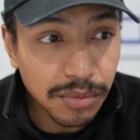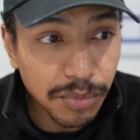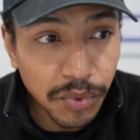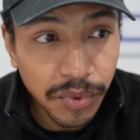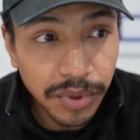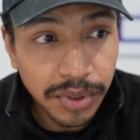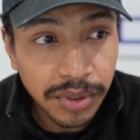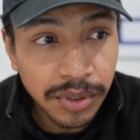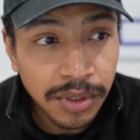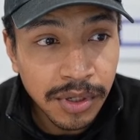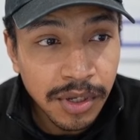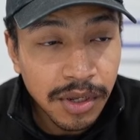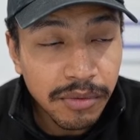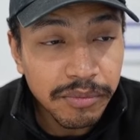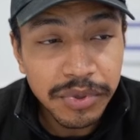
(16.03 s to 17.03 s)
board.
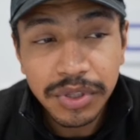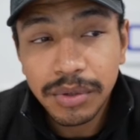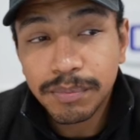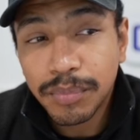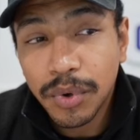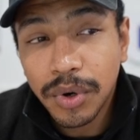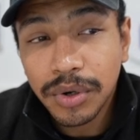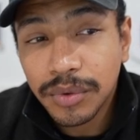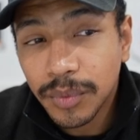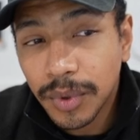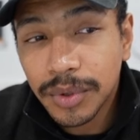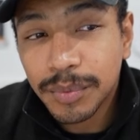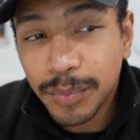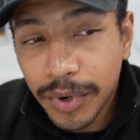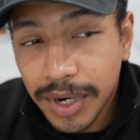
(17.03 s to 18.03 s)
But the part
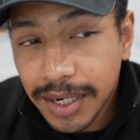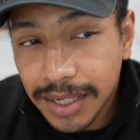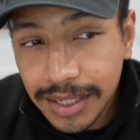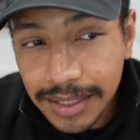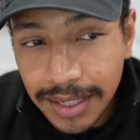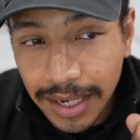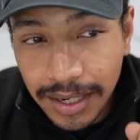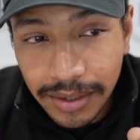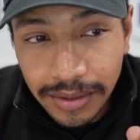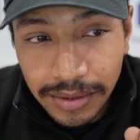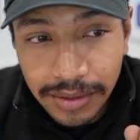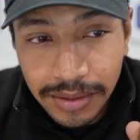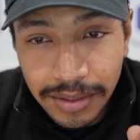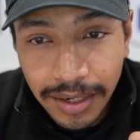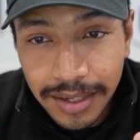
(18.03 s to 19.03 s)
worth breaking down
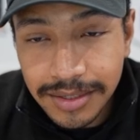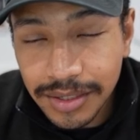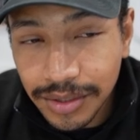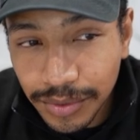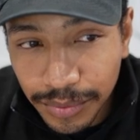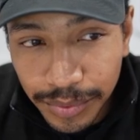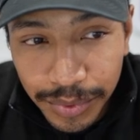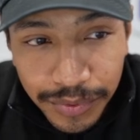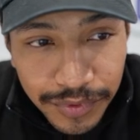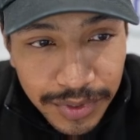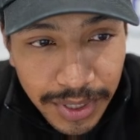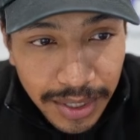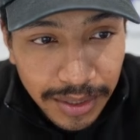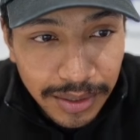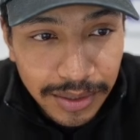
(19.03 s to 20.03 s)
is at the roof
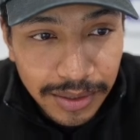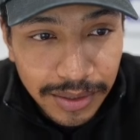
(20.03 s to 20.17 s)
deck